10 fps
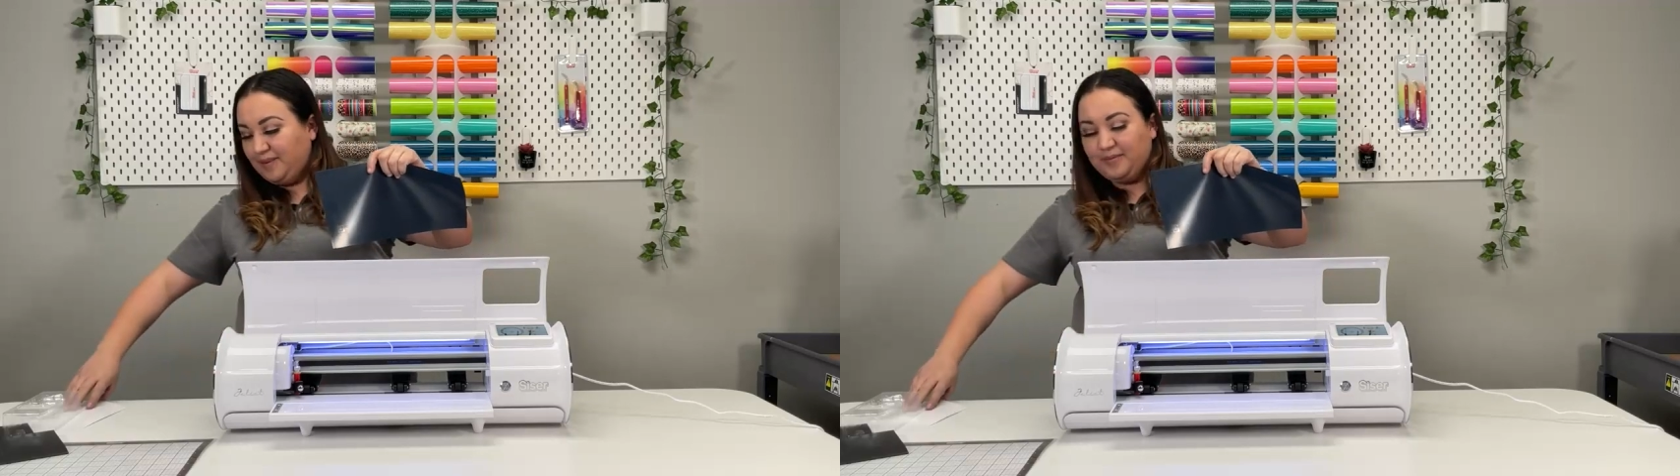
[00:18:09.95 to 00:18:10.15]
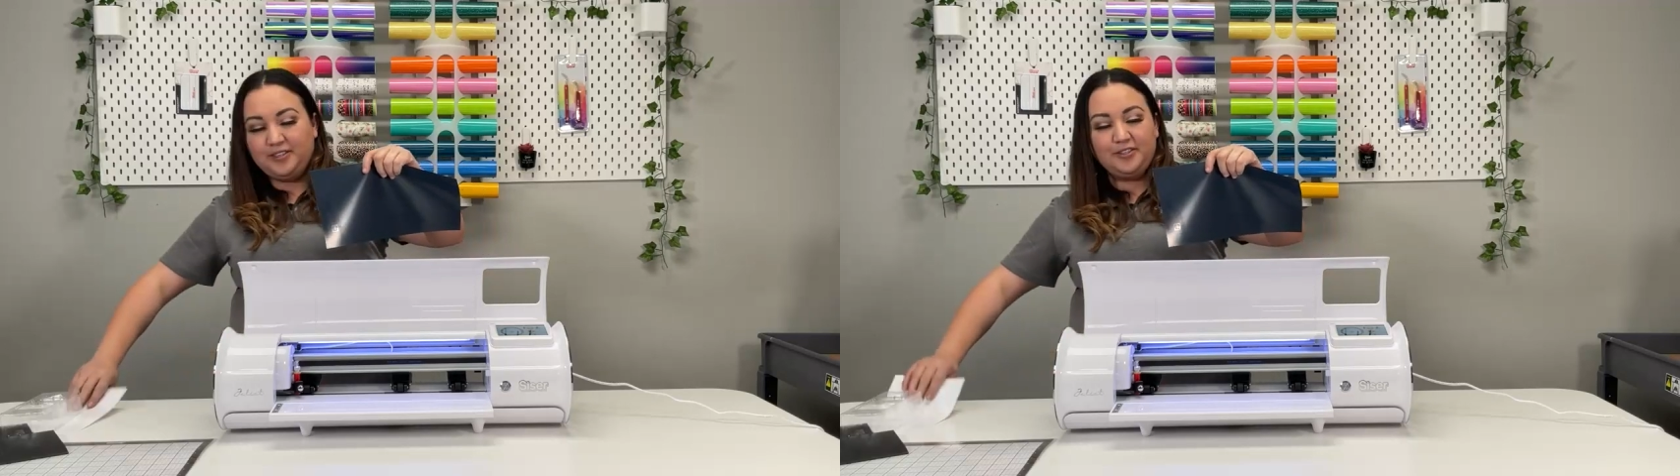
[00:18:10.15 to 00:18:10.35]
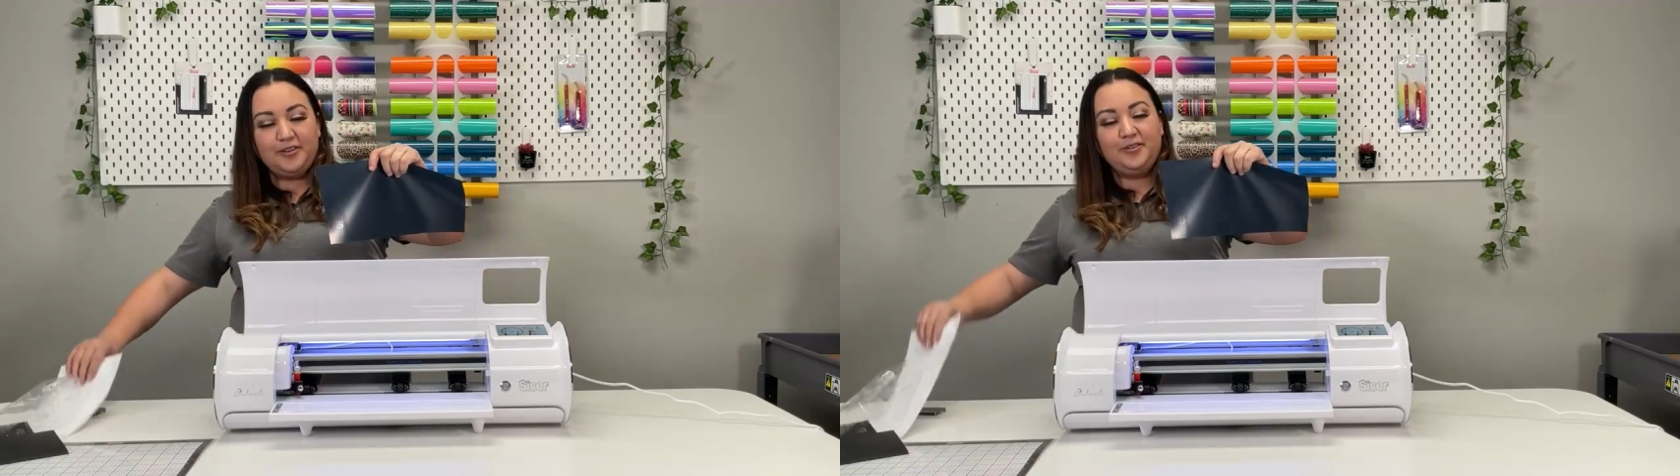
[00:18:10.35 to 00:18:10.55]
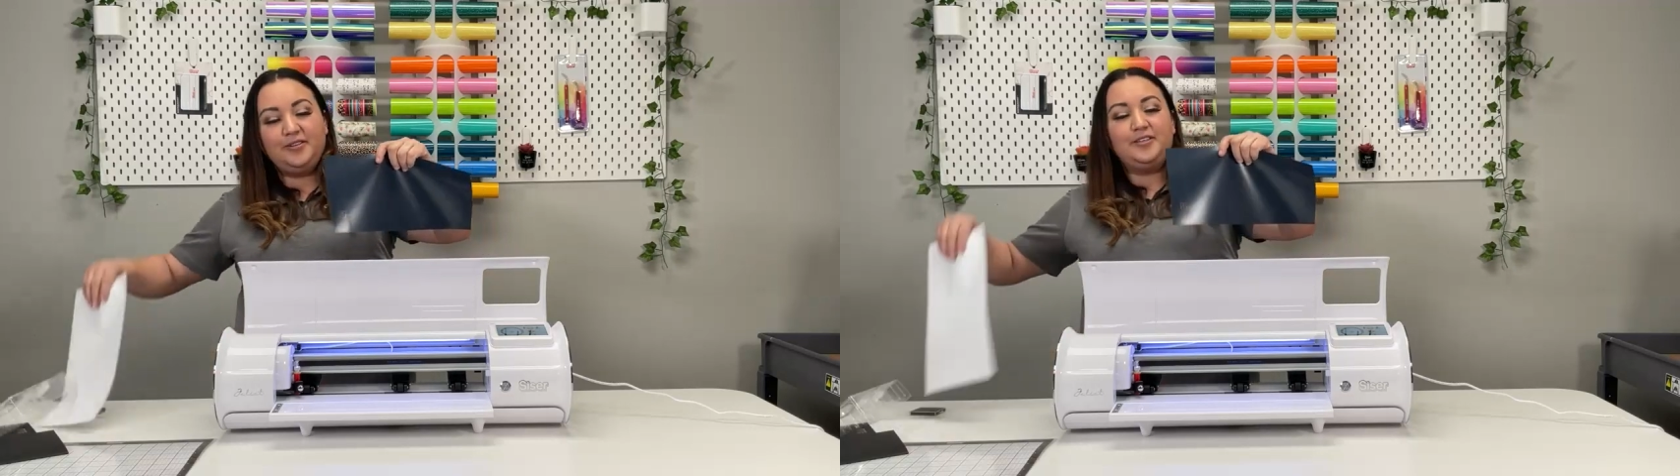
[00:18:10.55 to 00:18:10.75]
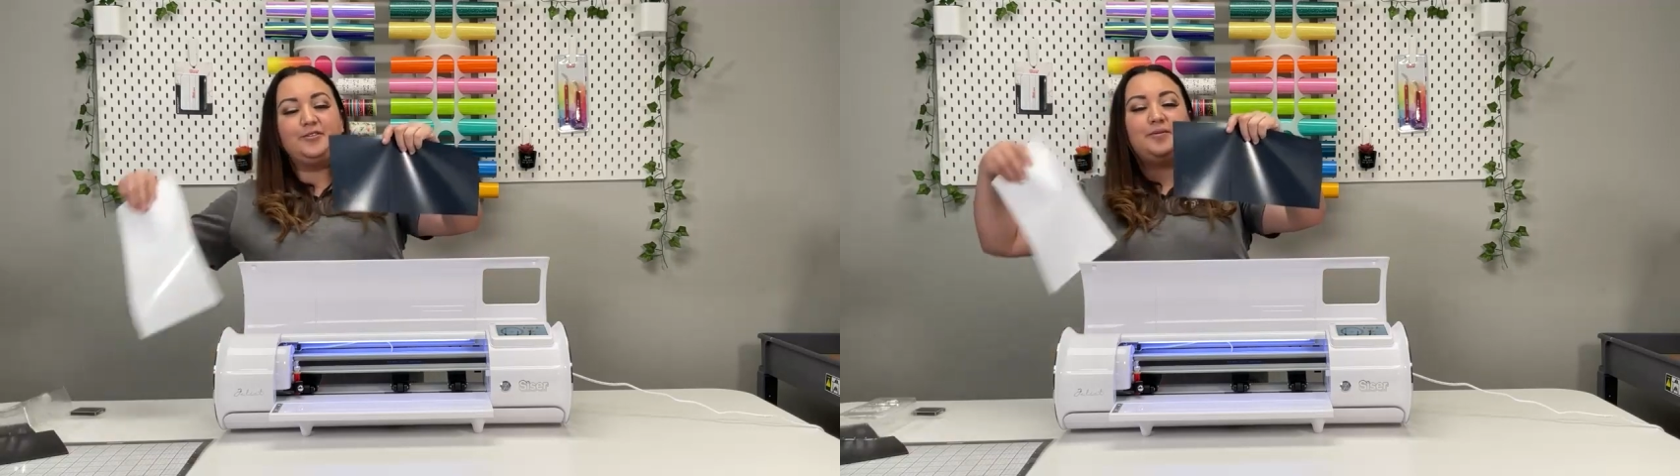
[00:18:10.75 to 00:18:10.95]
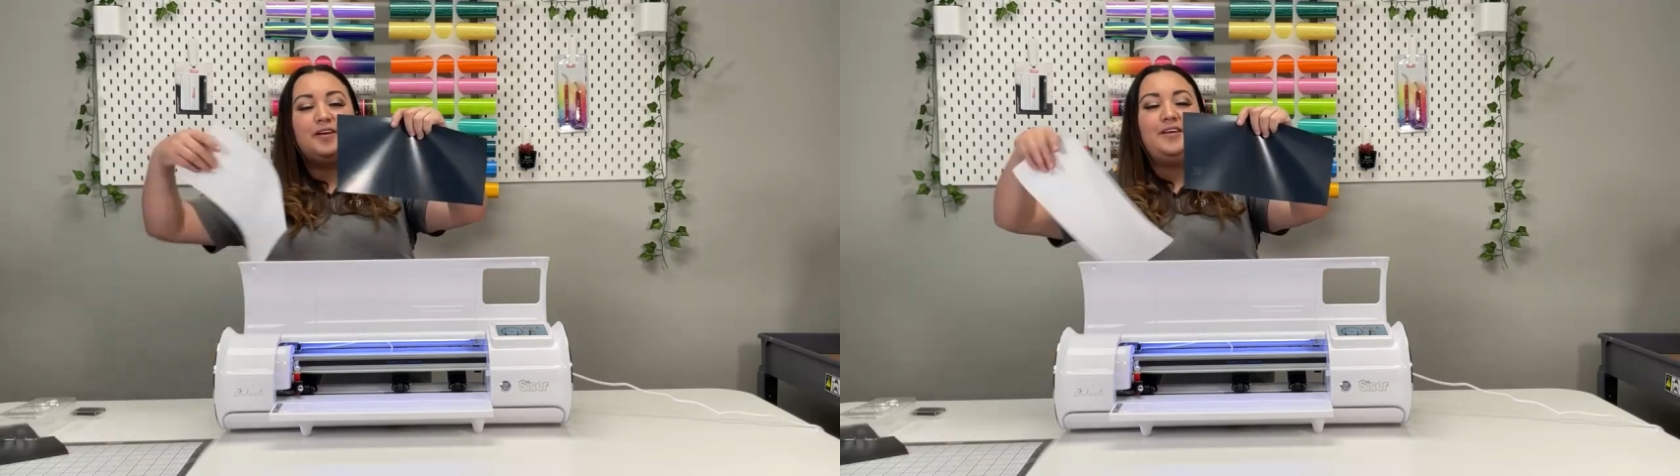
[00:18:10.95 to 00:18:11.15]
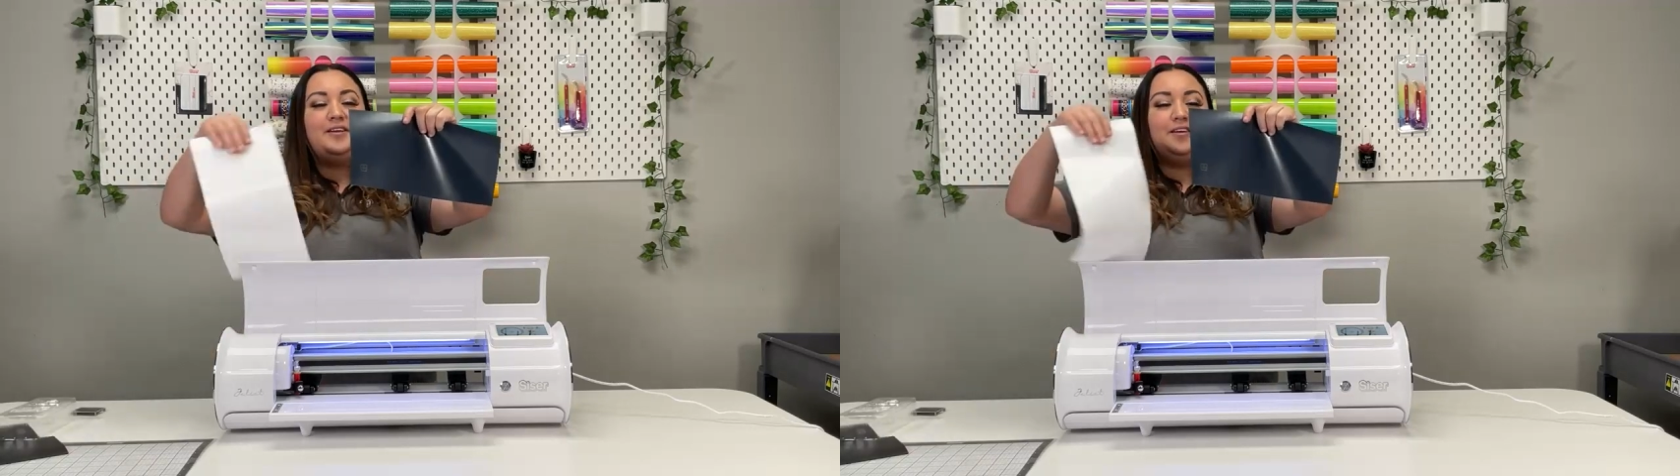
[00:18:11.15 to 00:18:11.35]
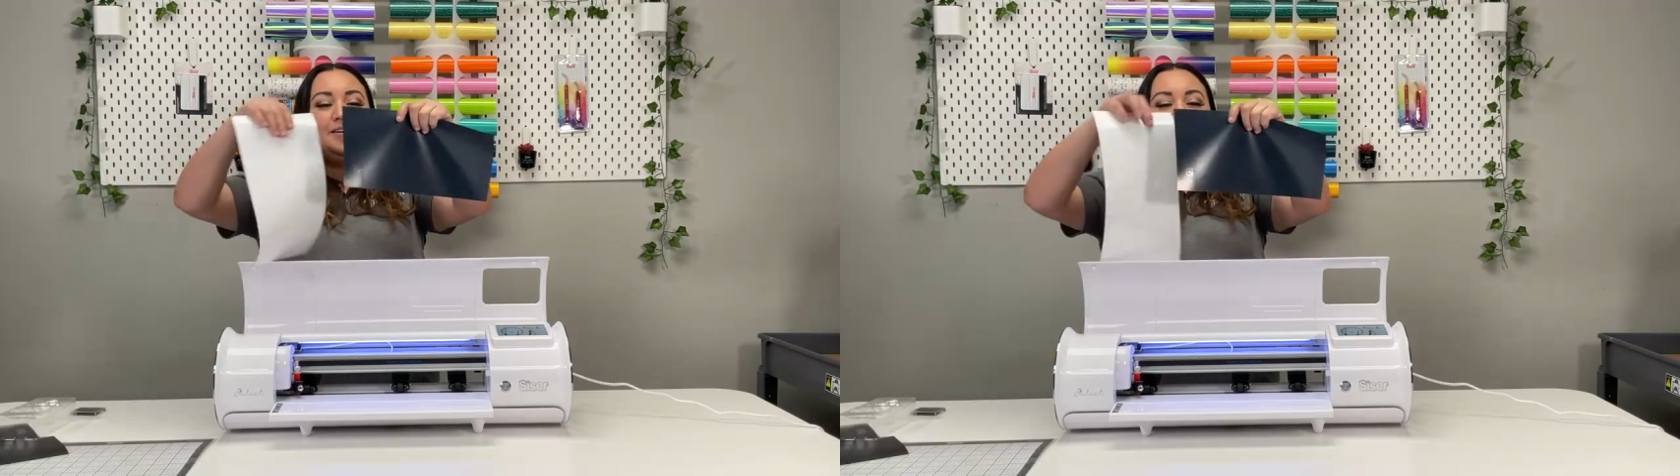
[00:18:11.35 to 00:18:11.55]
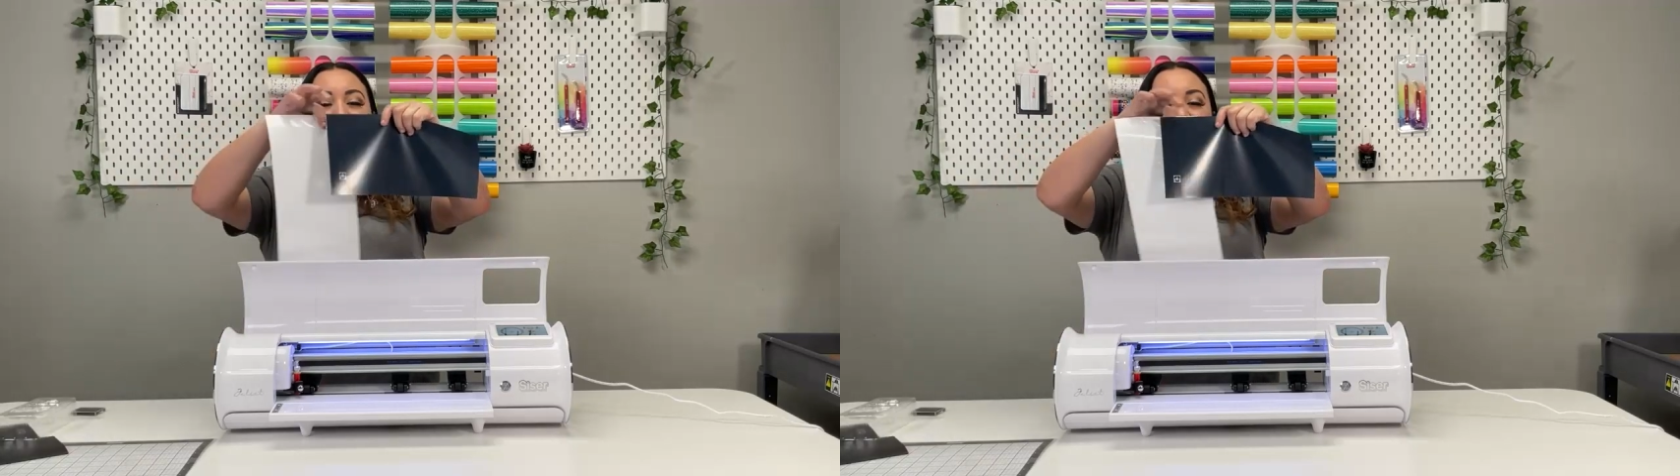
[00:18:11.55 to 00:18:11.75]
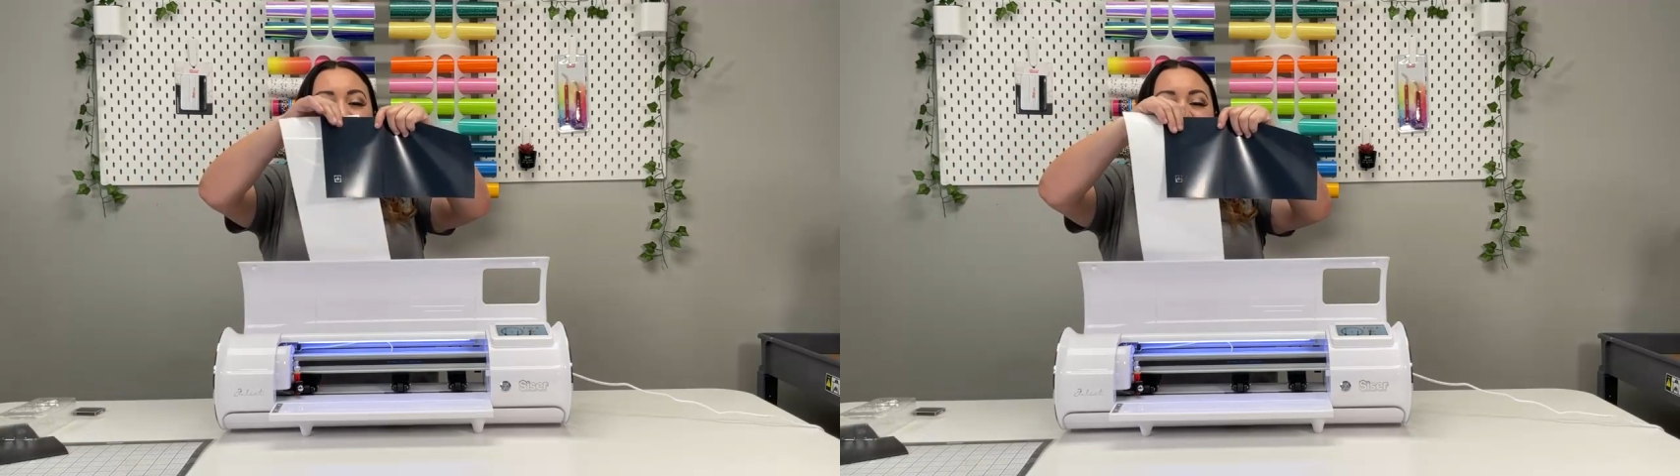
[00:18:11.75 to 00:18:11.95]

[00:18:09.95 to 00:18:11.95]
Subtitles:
me show you this right here.